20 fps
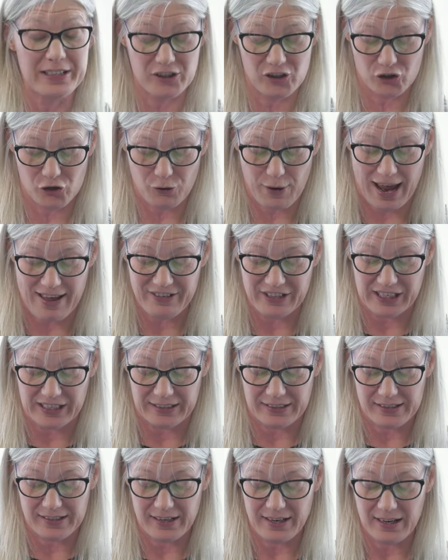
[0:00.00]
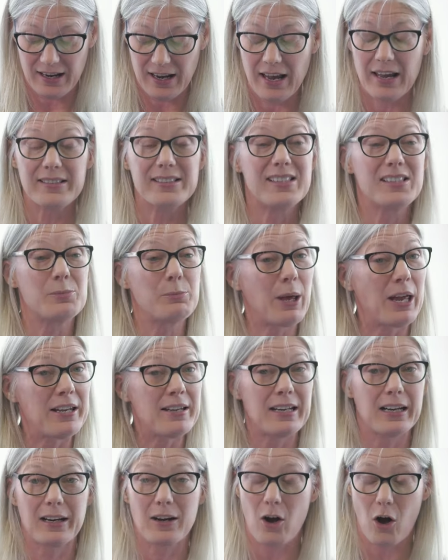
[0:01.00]
extravagant and
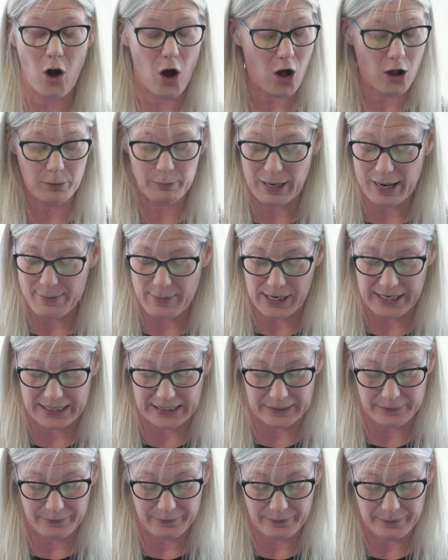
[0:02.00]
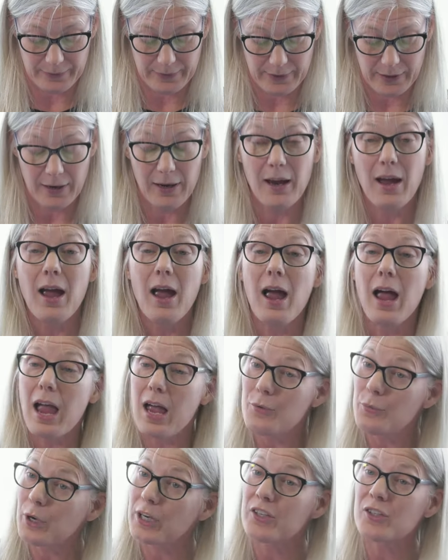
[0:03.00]
spending all my money.
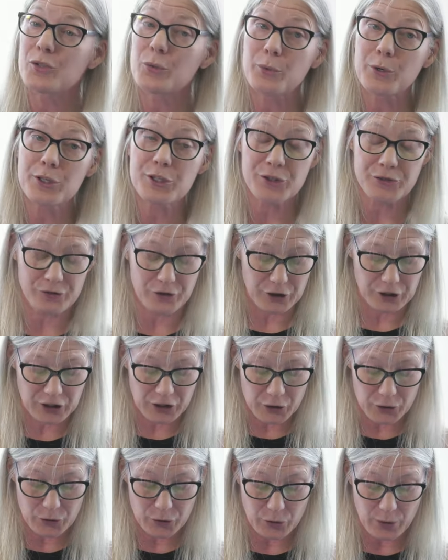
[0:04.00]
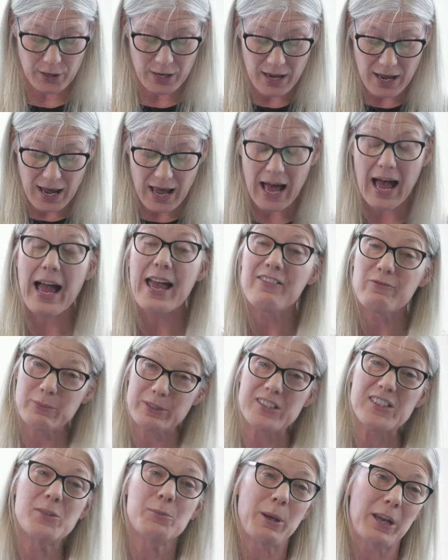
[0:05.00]
And what is worse for you, I have
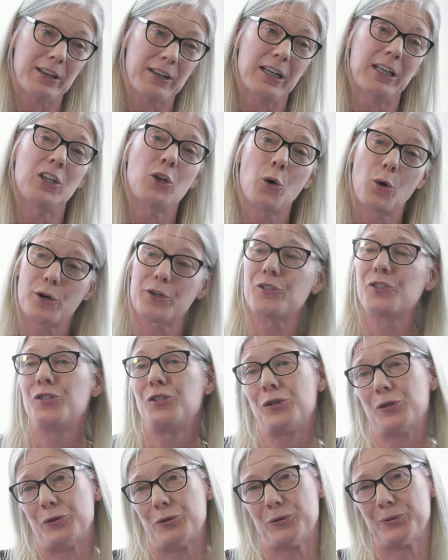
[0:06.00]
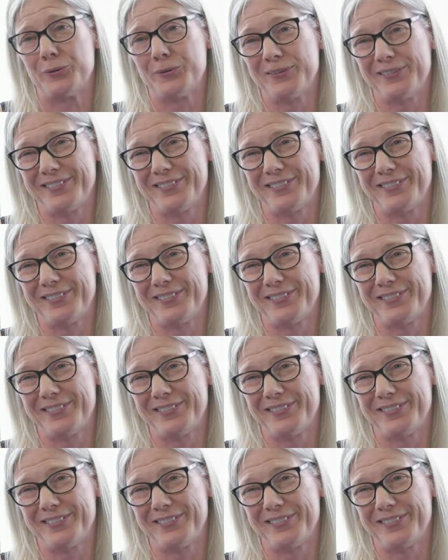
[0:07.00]
been spending yours too."